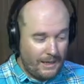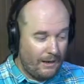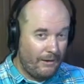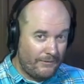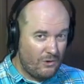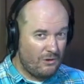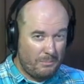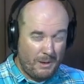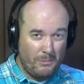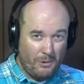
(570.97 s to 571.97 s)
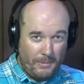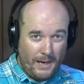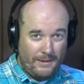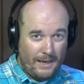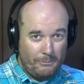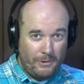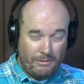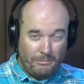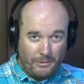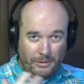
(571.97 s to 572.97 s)
Now I've talked a bit more about that
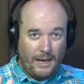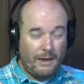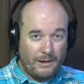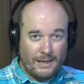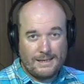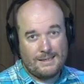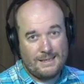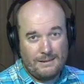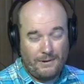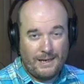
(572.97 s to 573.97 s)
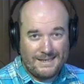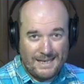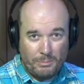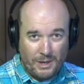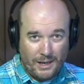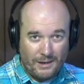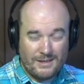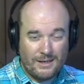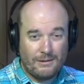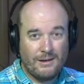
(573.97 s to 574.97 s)
with the other lessons in Ready Set Piano,
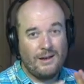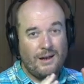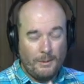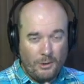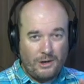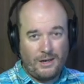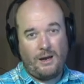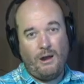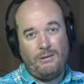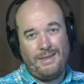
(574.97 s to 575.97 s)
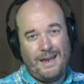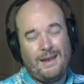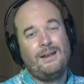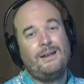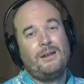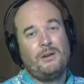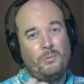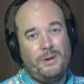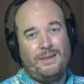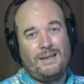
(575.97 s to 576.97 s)
so I'm not going to go there
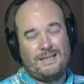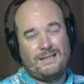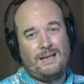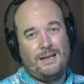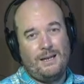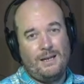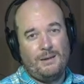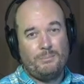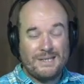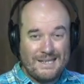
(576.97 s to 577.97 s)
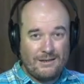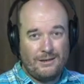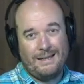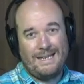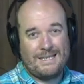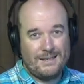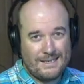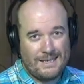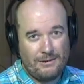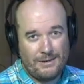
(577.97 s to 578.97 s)
with this particular lesson
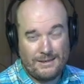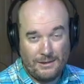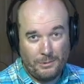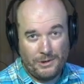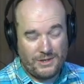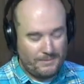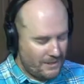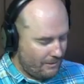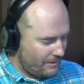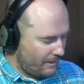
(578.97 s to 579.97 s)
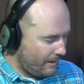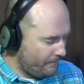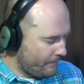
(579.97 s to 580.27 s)
series, the worship series, okay?